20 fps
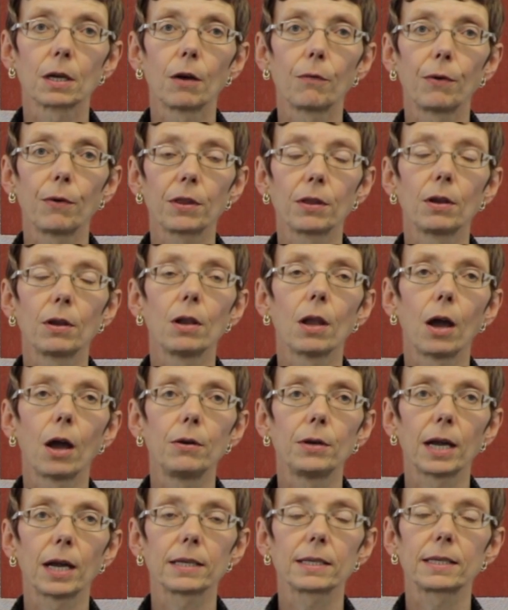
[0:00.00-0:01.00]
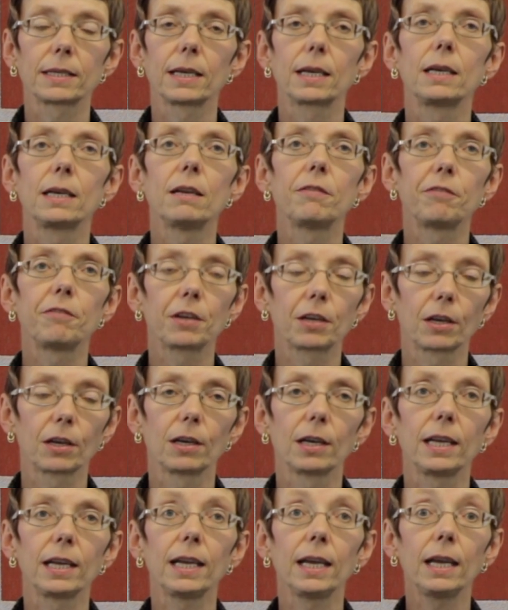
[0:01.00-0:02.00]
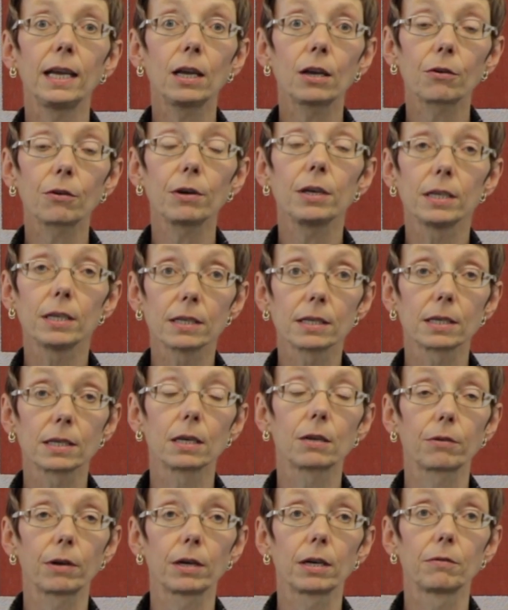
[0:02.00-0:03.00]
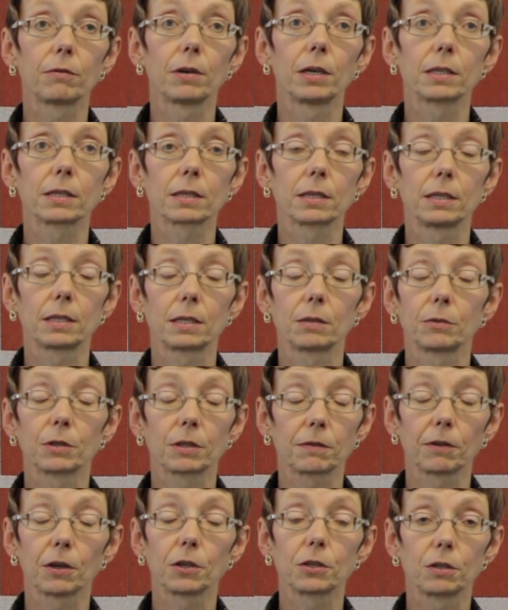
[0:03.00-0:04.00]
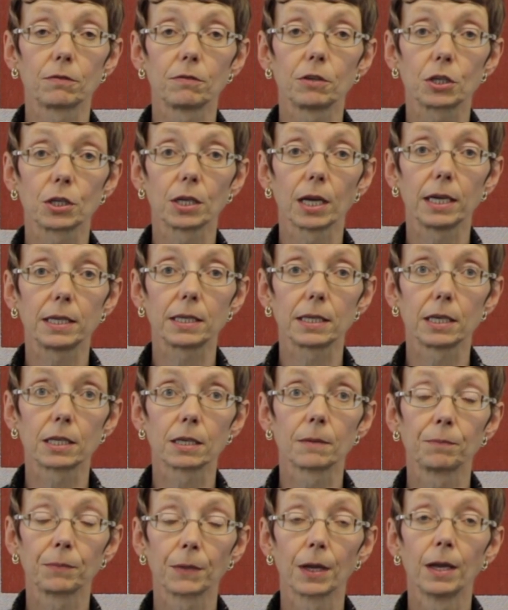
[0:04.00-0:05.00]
of whether the loan has significantly increased in credit risk since it was first originated.